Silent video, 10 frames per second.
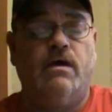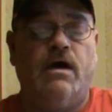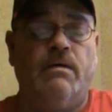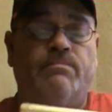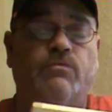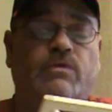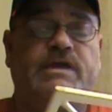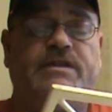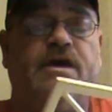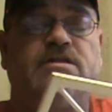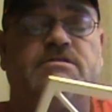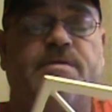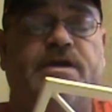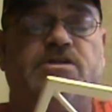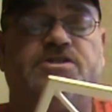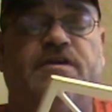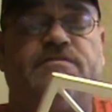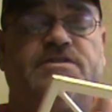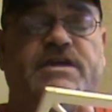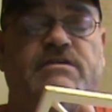What that does is make your
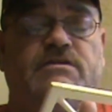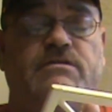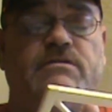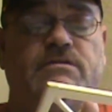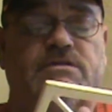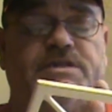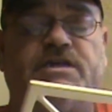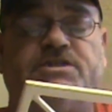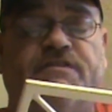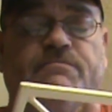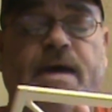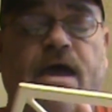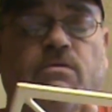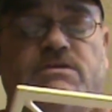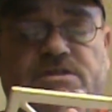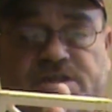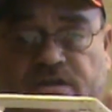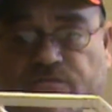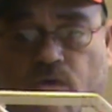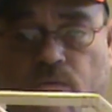stick shift backwards
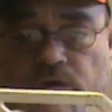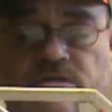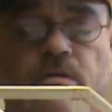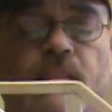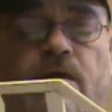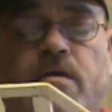instead of forwards.